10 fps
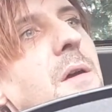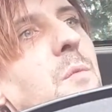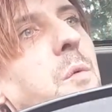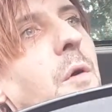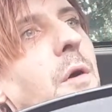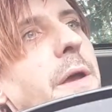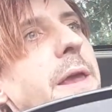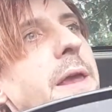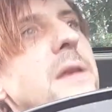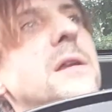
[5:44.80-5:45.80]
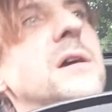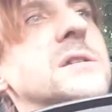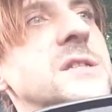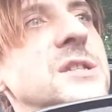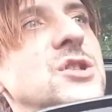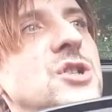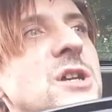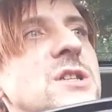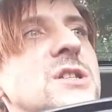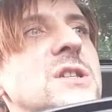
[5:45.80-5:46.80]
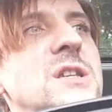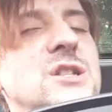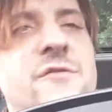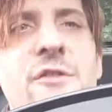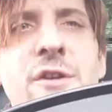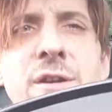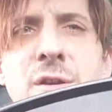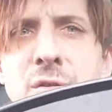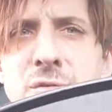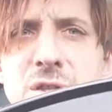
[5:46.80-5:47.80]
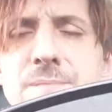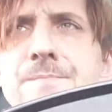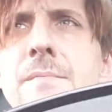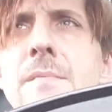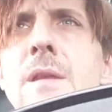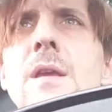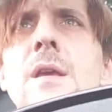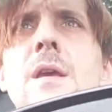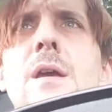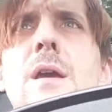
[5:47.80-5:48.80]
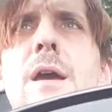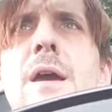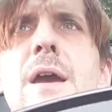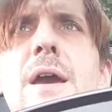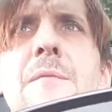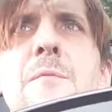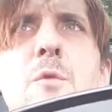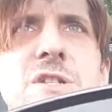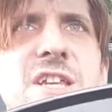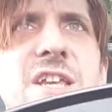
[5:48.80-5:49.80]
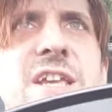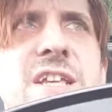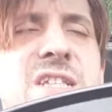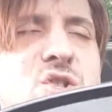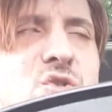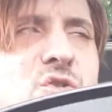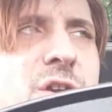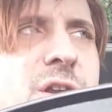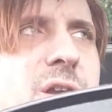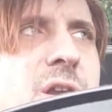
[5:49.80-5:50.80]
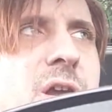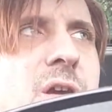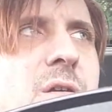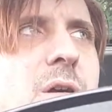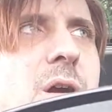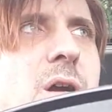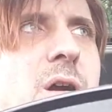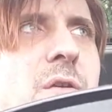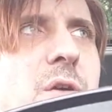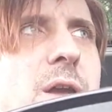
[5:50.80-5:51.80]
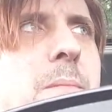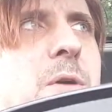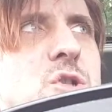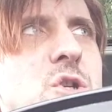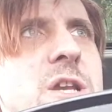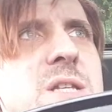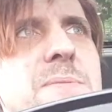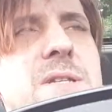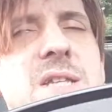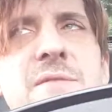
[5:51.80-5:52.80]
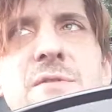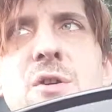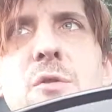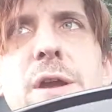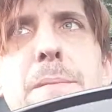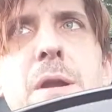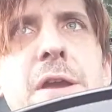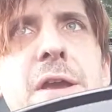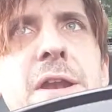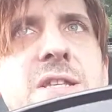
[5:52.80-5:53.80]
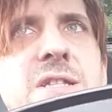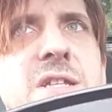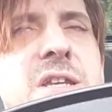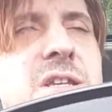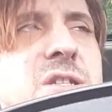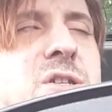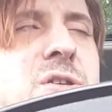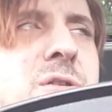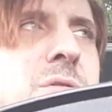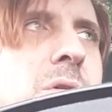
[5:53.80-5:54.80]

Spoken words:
what he does is he's just very loose and wants easy street. You know, not getting much on the SB7. Quick plug in SCD2